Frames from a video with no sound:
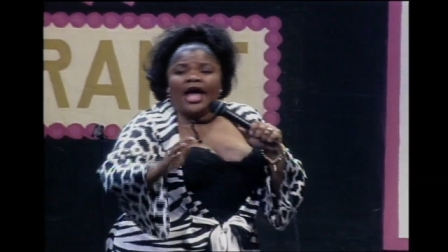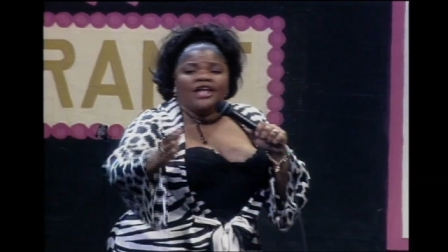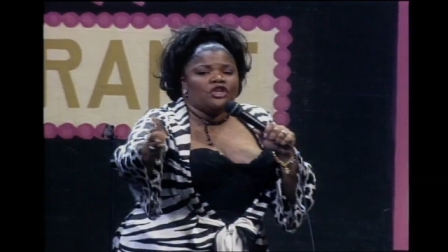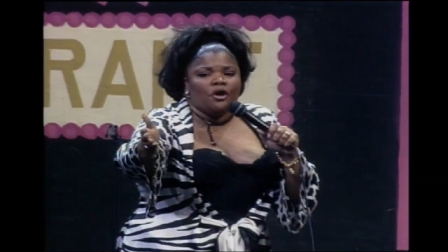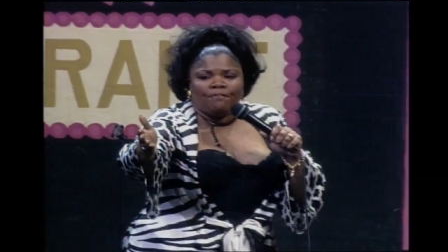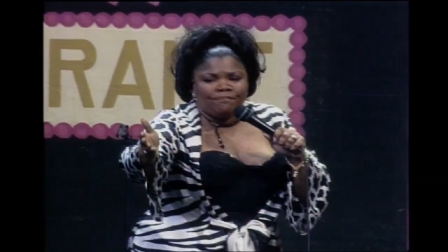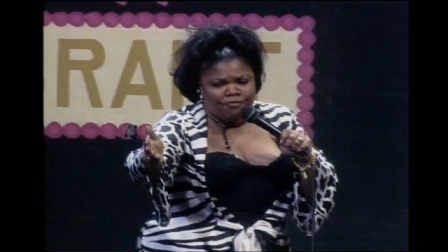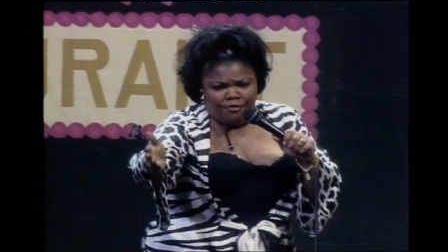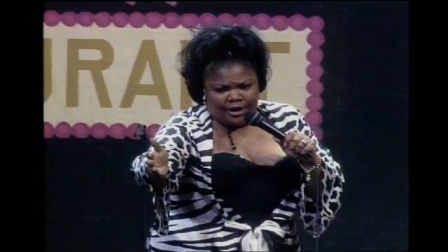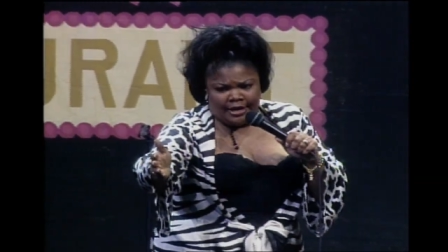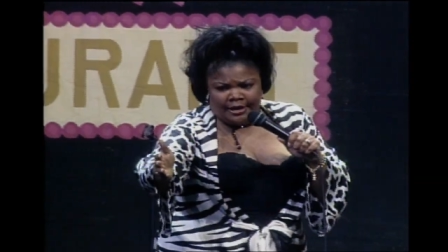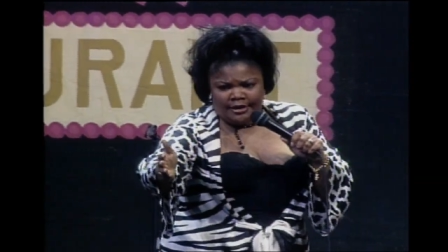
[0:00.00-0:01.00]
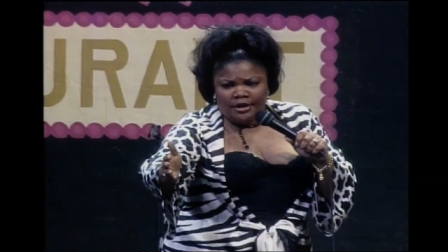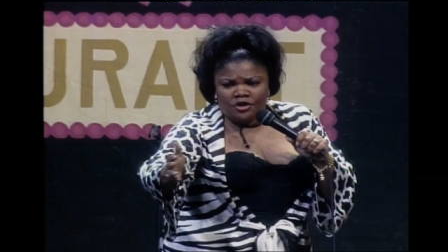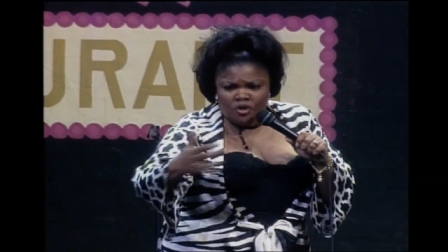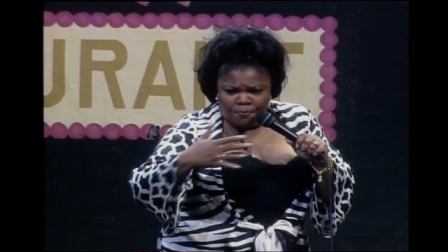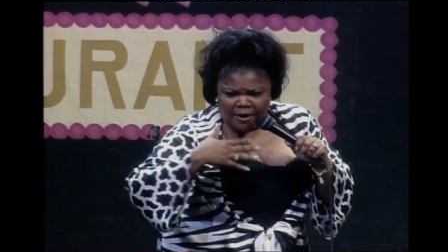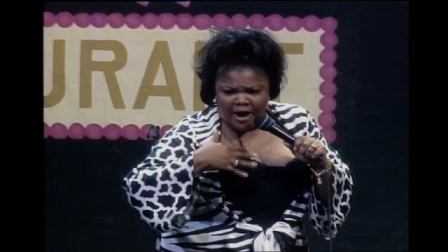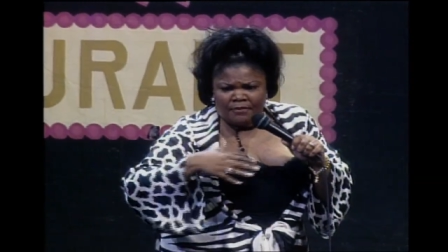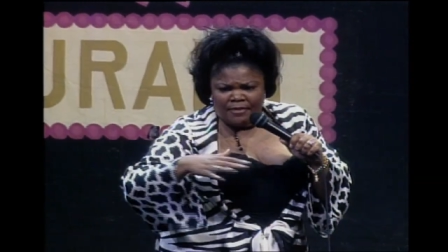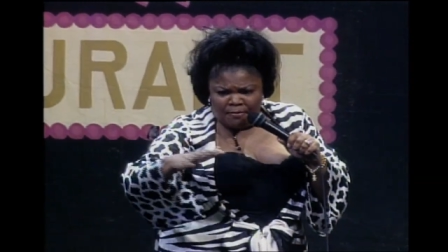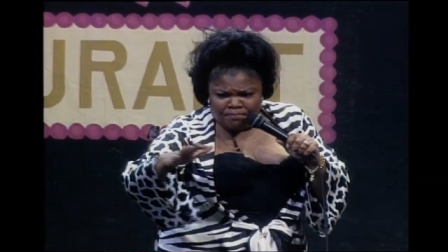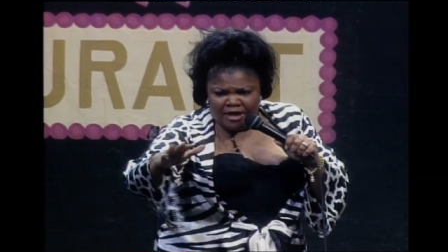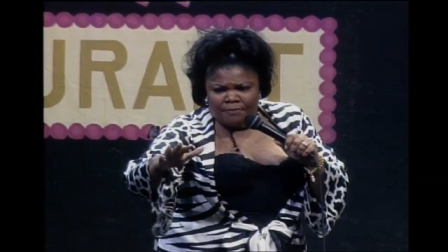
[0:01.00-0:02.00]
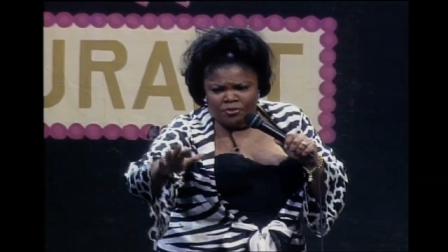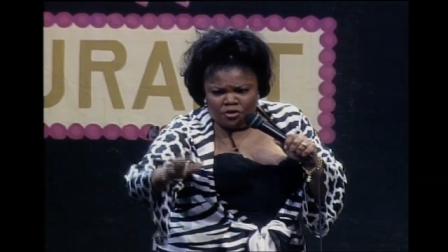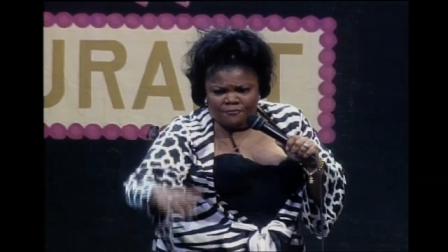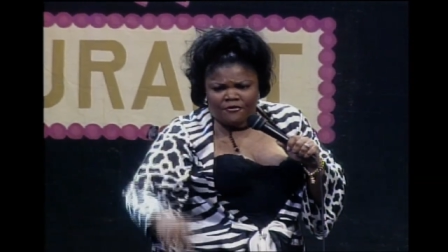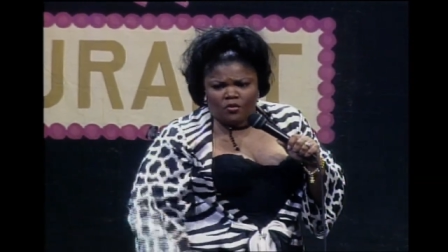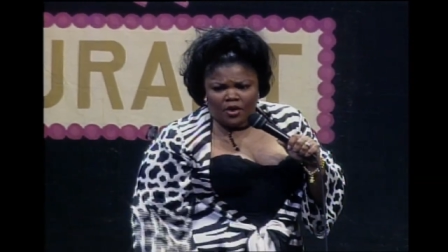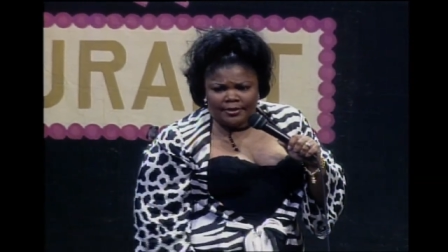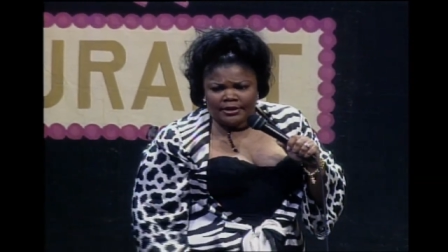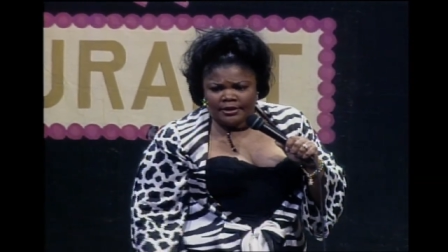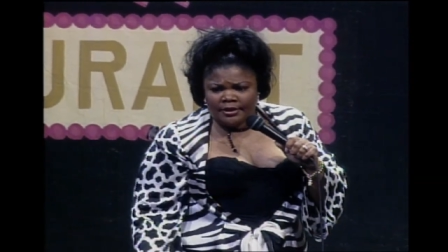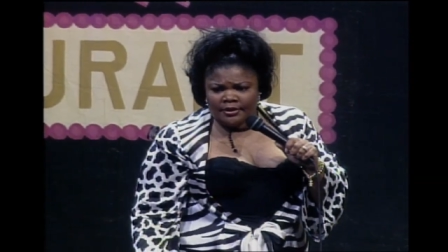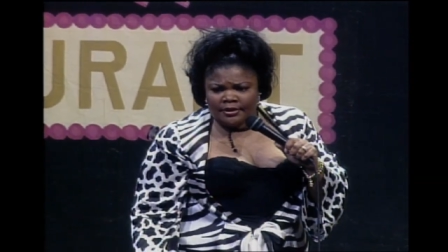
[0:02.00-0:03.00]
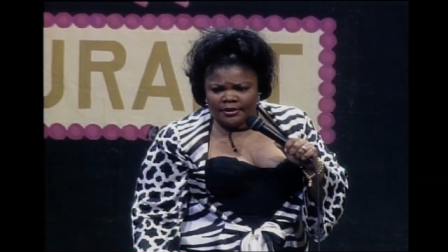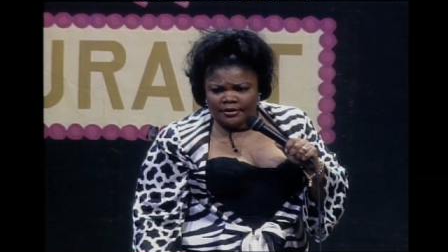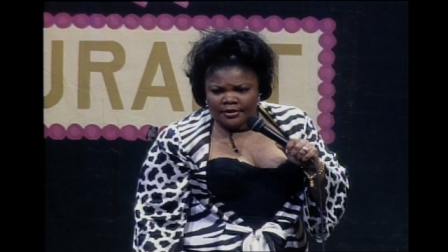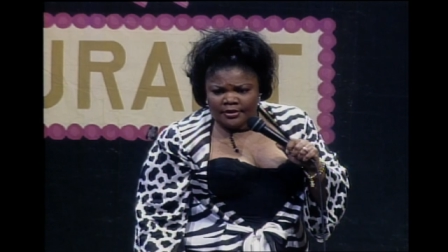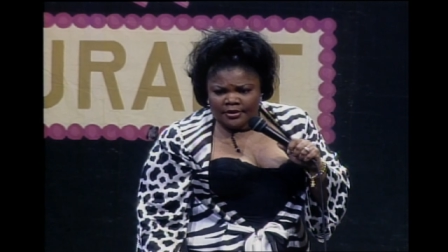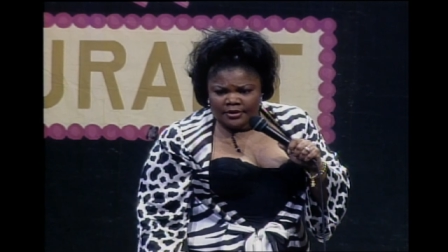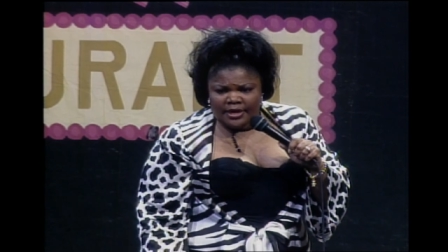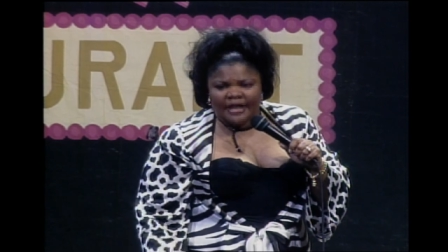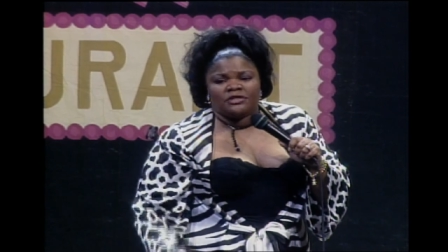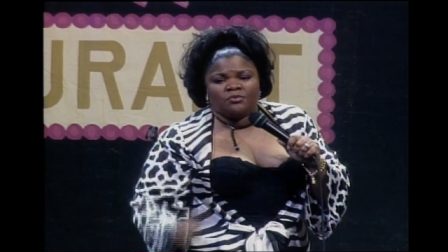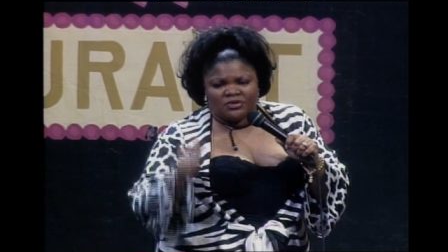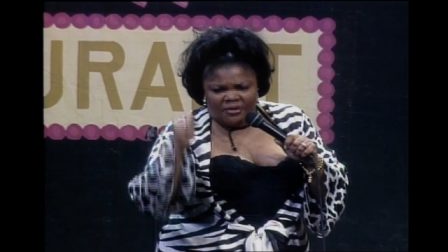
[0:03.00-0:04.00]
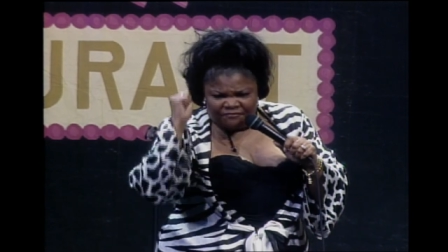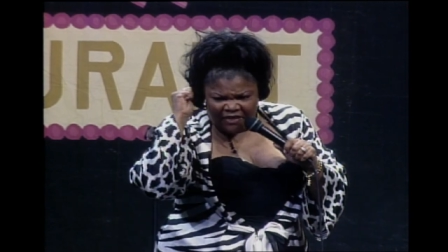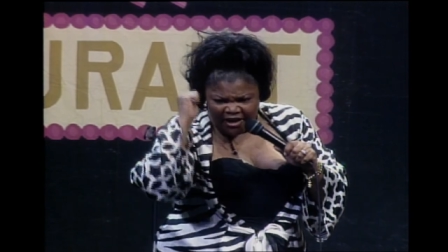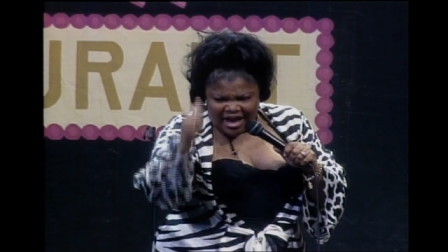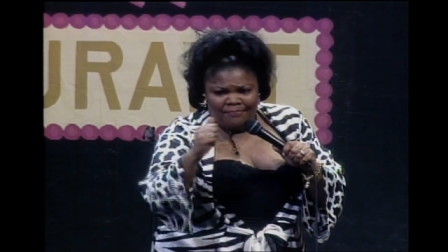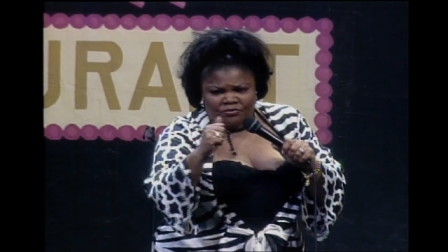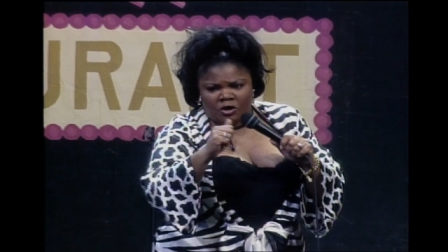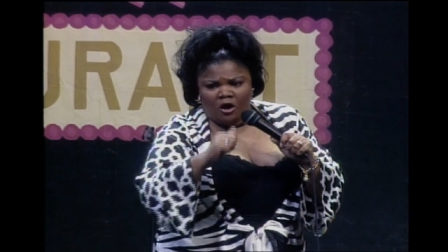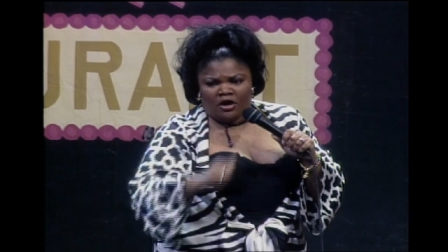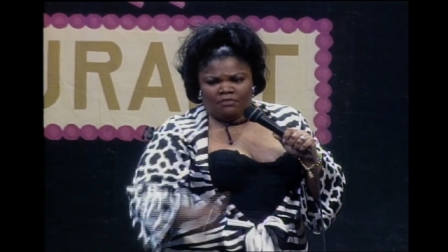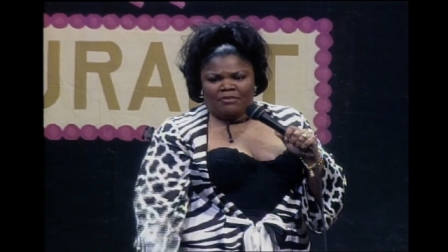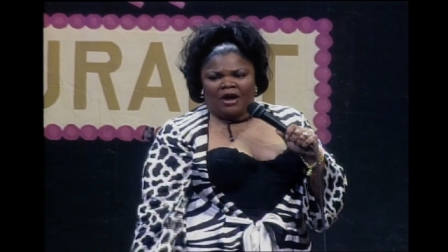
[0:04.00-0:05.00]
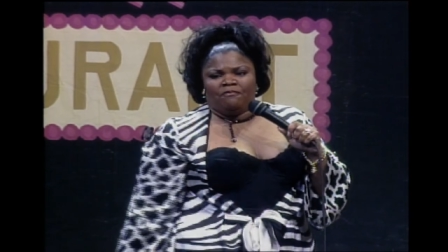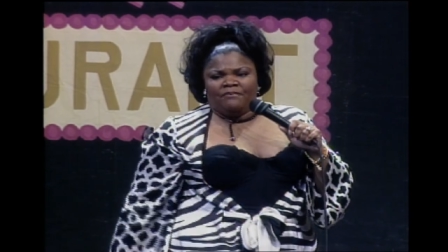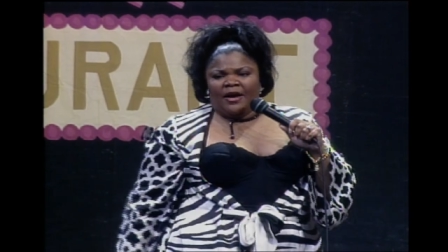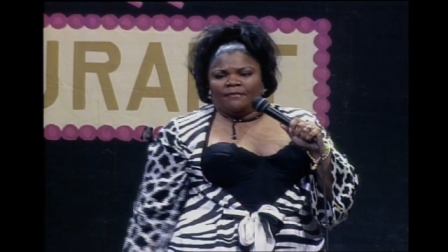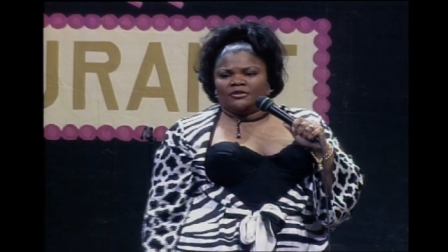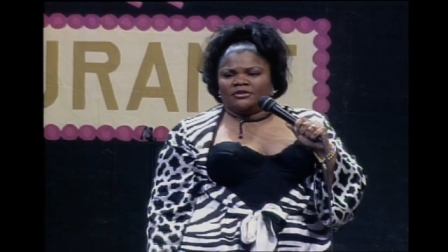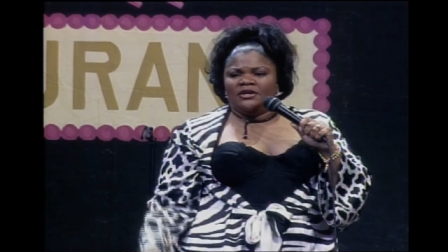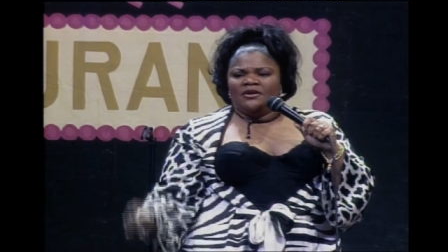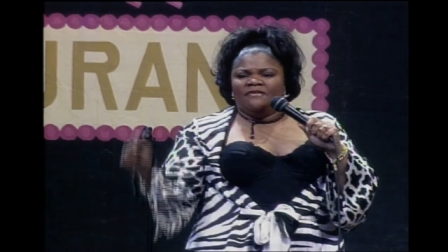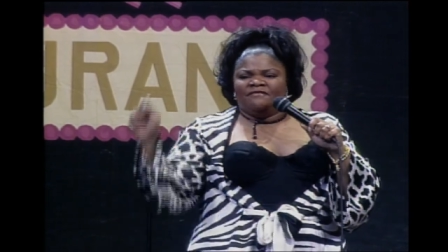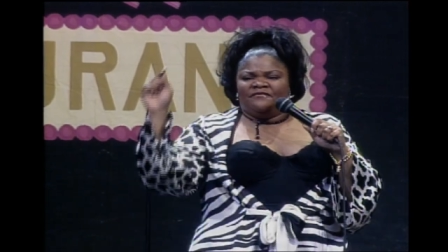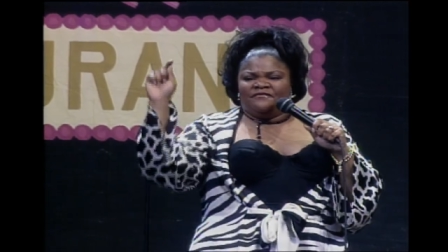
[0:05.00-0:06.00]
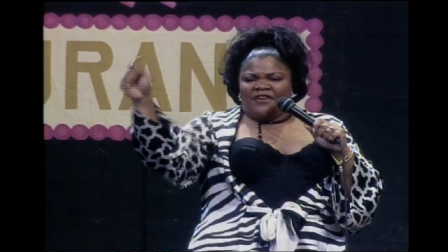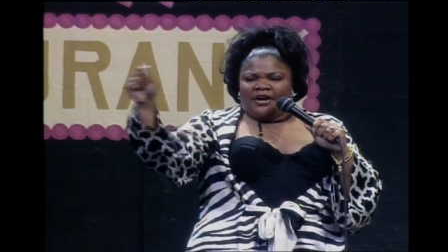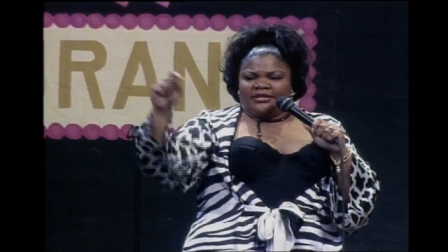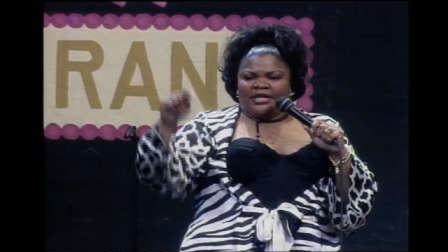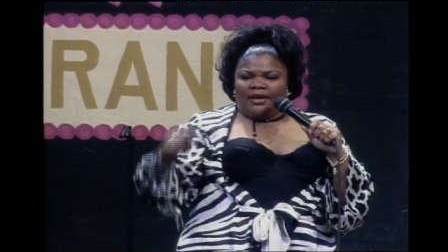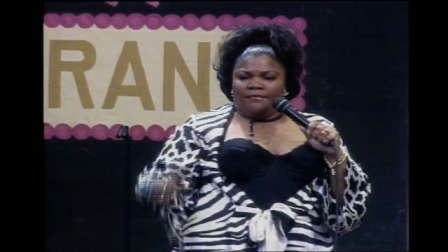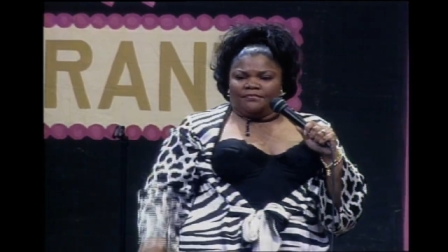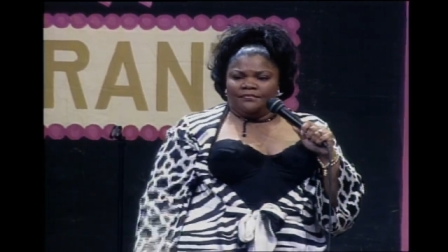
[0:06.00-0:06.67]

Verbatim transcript: And you're pretty. You're proud to be a big, beautiful woman? That's what the fuck I'm talking about, Pebbles. Fuck them.